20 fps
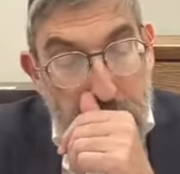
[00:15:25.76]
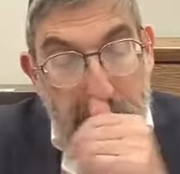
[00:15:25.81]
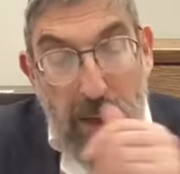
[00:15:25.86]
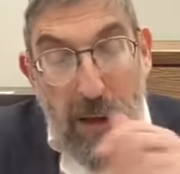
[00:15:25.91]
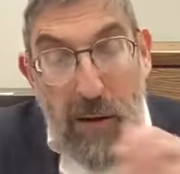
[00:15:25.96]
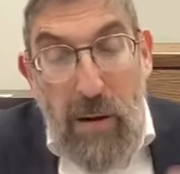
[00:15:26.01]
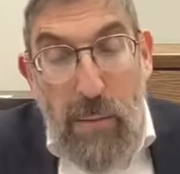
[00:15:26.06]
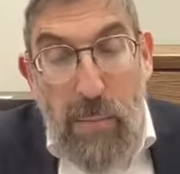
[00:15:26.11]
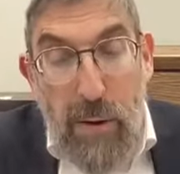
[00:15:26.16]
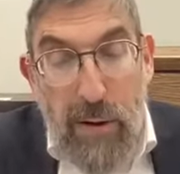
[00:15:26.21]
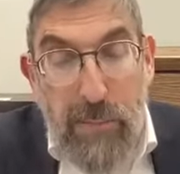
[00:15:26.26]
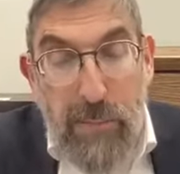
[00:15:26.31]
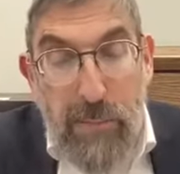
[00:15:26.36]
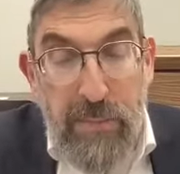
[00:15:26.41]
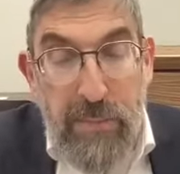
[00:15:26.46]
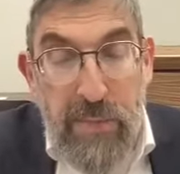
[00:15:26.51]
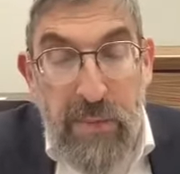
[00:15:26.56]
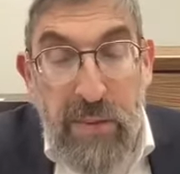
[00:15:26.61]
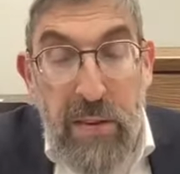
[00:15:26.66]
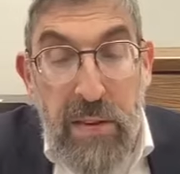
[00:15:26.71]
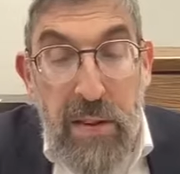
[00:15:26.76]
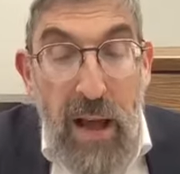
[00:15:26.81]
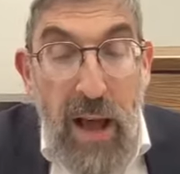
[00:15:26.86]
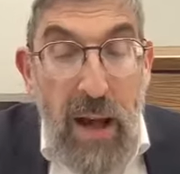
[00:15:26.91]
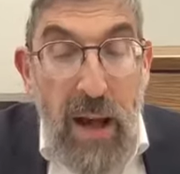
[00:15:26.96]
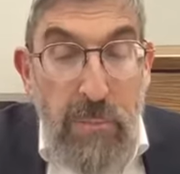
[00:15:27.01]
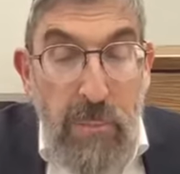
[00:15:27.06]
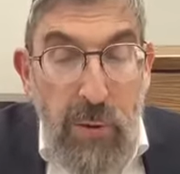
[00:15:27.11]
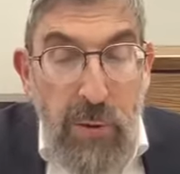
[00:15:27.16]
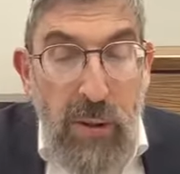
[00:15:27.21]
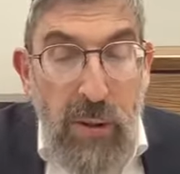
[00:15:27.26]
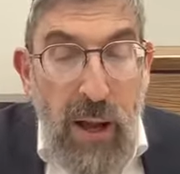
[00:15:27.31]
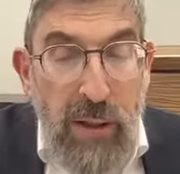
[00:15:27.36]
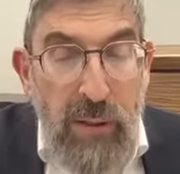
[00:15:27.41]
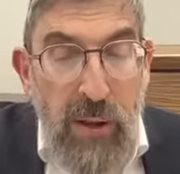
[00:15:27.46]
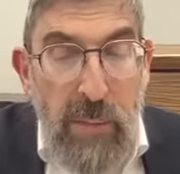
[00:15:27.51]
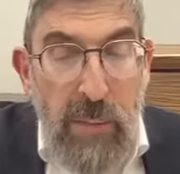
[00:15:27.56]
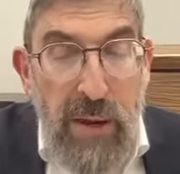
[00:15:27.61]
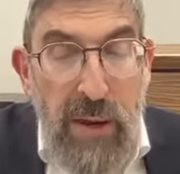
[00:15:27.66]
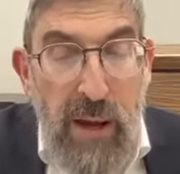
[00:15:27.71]
Tan Rabbanim. Hamuda
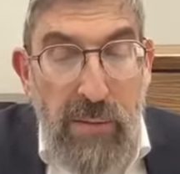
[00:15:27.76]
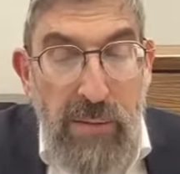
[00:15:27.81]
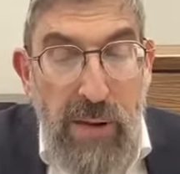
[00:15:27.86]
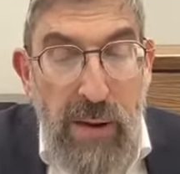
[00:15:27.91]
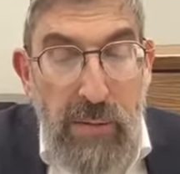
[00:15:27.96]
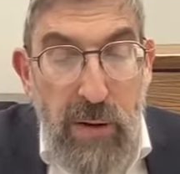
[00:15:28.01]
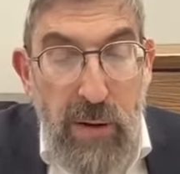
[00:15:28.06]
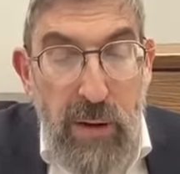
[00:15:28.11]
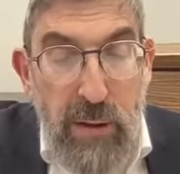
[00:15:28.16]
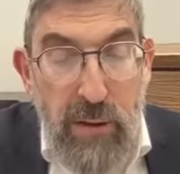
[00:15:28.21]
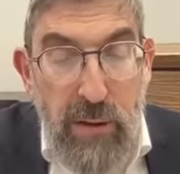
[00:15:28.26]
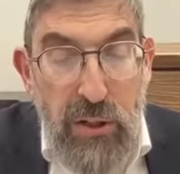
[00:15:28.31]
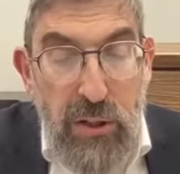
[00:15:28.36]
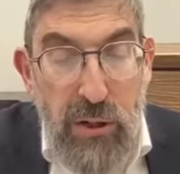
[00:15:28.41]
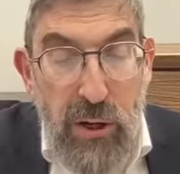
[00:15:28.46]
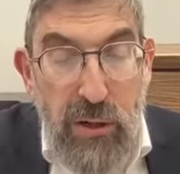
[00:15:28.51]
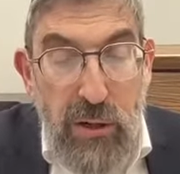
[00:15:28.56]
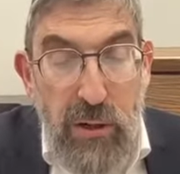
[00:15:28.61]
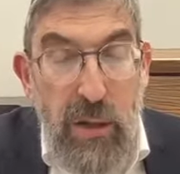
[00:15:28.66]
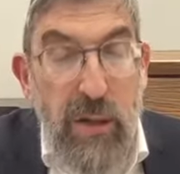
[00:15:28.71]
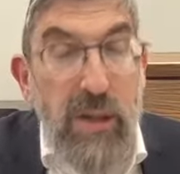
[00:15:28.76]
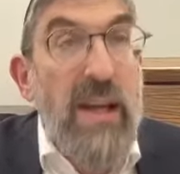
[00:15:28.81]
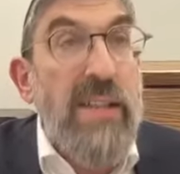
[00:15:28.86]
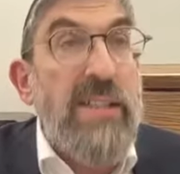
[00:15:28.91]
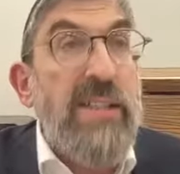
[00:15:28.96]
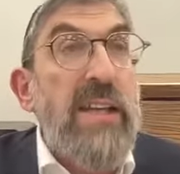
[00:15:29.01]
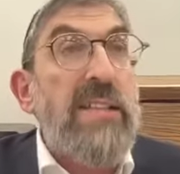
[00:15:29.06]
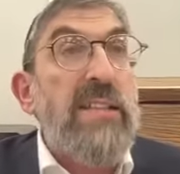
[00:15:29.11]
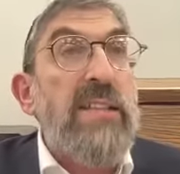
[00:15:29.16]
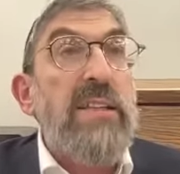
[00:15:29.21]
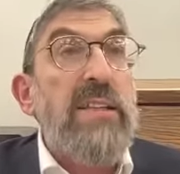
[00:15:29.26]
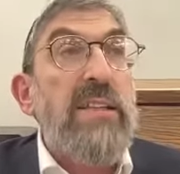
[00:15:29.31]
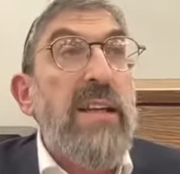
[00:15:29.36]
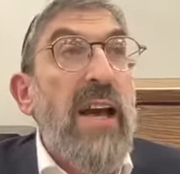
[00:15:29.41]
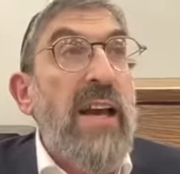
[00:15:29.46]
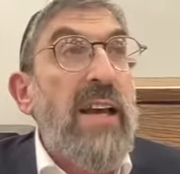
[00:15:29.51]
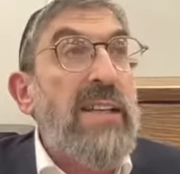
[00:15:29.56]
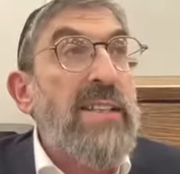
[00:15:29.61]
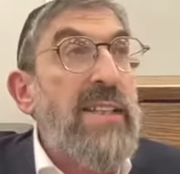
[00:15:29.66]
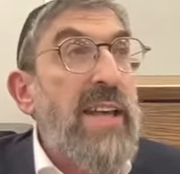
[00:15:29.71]
Haname Chavera Lishana. A guy says, listen.
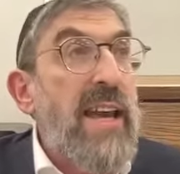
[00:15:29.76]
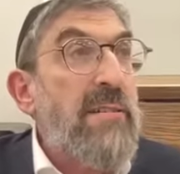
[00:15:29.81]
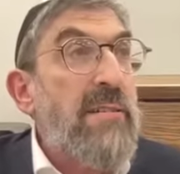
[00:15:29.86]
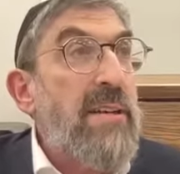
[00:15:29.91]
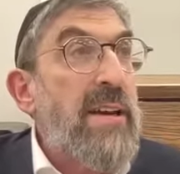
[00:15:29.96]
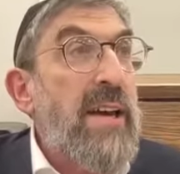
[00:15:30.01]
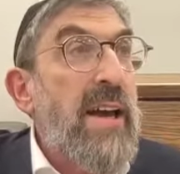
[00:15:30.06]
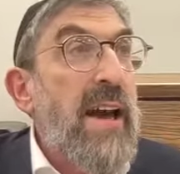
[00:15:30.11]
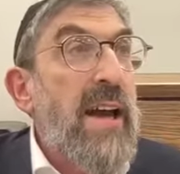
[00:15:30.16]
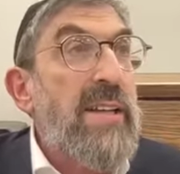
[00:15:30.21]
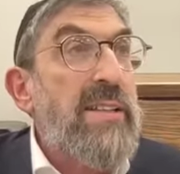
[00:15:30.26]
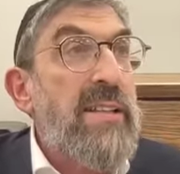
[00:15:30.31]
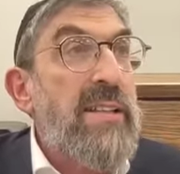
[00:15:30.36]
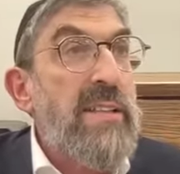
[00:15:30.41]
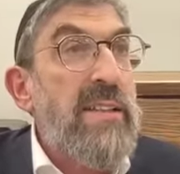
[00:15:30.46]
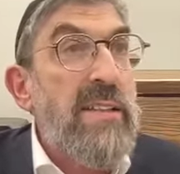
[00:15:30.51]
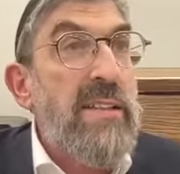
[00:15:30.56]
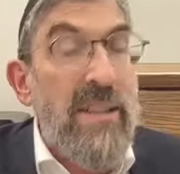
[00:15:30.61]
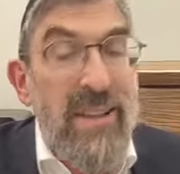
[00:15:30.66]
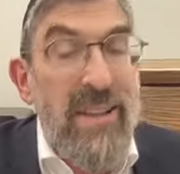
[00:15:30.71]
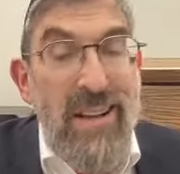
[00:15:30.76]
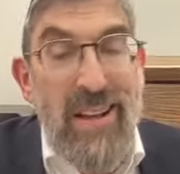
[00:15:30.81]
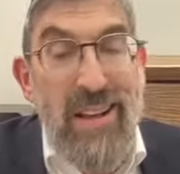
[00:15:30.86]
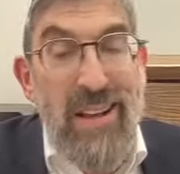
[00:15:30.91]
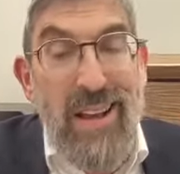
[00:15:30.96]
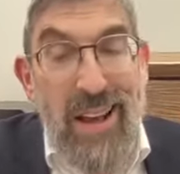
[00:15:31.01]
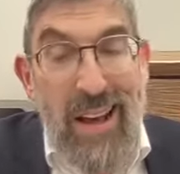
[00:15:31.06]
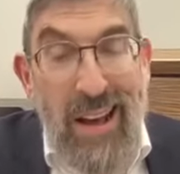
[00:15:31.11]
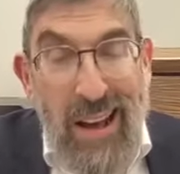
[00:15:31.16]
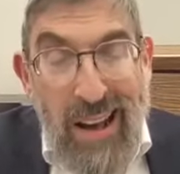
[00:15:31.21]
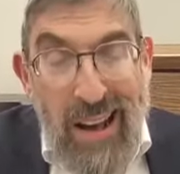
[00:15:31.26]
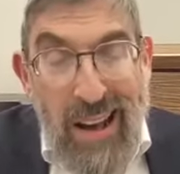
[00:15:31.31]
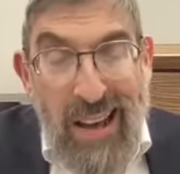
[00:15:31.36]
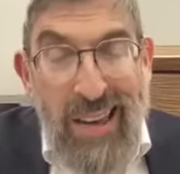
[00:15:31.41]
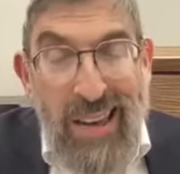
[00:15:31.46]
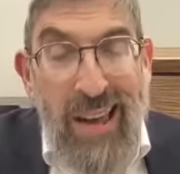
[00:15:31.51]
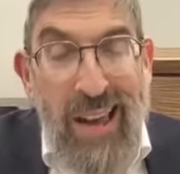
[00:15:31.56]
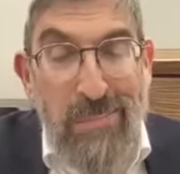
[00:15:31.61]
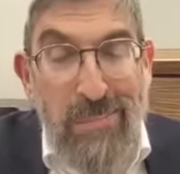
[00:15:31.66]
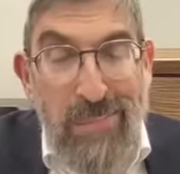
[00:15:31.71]
A guy gets angry at a guy. He says, listen.
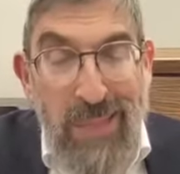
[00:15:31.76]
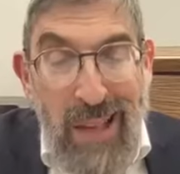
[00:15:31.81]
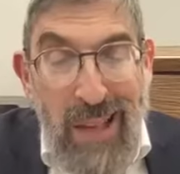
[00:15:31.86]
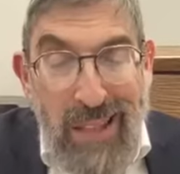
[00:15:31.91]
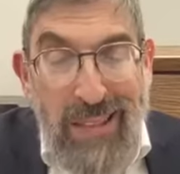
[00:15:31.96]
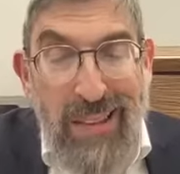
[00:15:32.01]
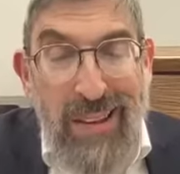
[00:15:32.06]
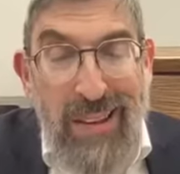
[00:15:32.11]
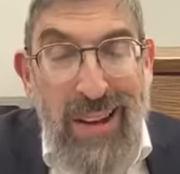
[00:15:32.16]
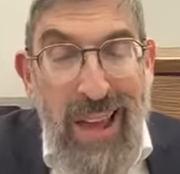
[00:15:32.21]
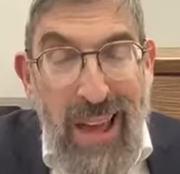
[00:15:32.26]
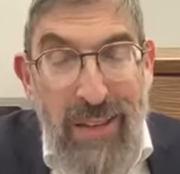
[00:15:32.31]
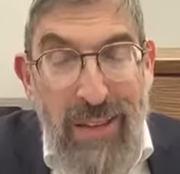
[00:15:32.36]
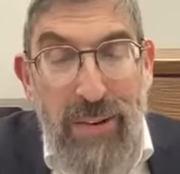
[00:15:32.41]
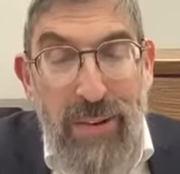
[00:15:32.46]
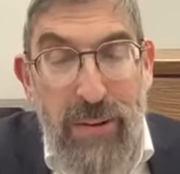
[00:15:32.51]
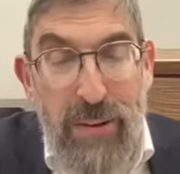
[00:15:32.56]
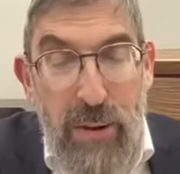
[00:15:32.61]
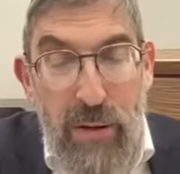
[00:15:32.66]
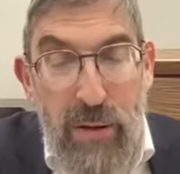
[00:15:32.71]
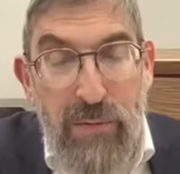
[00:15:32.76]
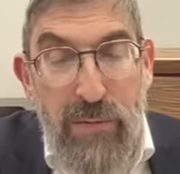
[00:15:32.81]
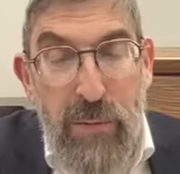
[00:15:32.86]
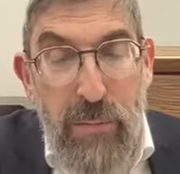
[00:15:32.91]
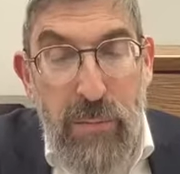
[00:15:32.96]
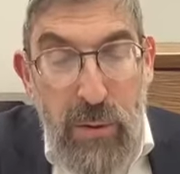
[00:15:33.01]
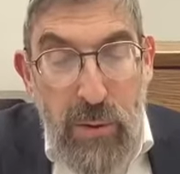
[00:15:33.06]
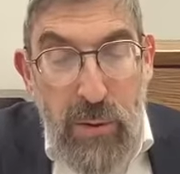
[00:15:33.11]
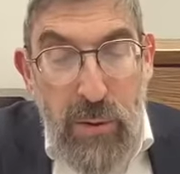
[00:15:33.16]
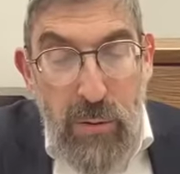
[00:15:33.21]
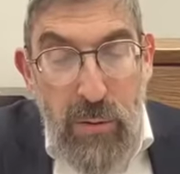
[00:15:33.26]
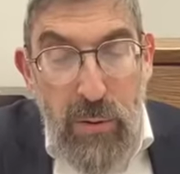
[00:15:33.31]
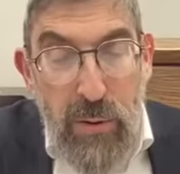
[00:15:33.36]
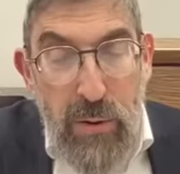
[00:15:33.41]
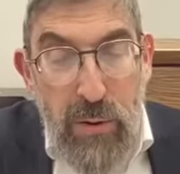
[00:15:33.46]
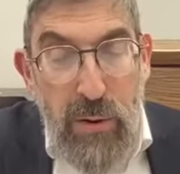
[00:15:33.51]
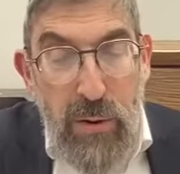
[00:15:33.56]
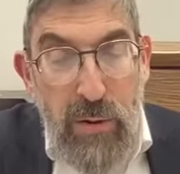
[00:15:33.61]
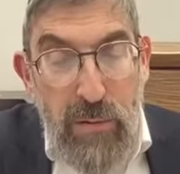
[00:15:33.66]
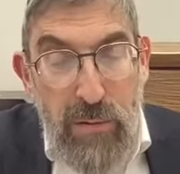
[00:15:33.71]
I am not going to have enough from you
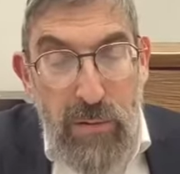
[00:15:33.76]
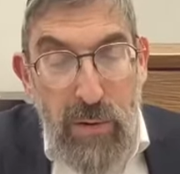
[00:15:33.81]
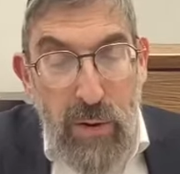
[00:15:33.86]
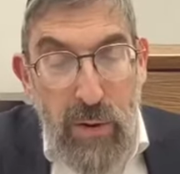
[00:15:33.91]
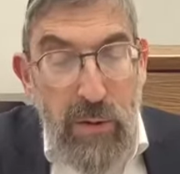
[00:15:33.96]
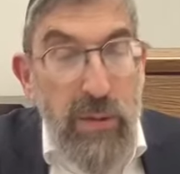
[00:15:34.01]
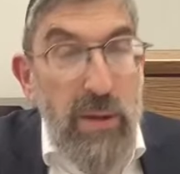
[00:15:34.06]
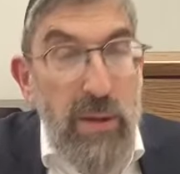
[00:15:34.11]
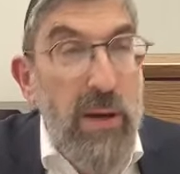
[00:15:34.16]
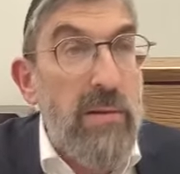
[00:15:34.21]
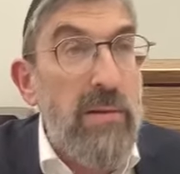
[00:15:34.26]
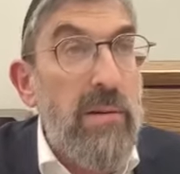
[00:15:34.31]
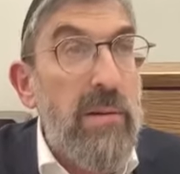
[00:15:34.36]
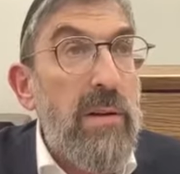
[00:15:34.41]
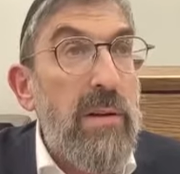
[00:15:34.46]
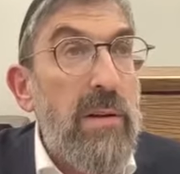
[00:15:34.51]
for a whole year.